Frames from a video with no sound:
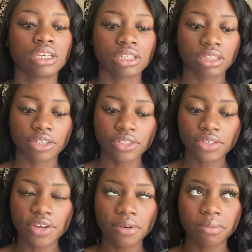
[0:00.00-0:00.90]
There's
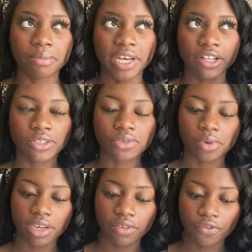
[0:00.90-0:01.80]
no bells
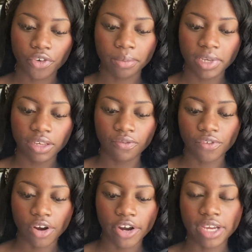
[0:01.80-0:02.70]
ringing for me as
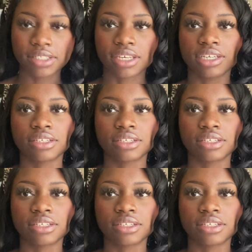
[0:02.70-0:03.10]
far as like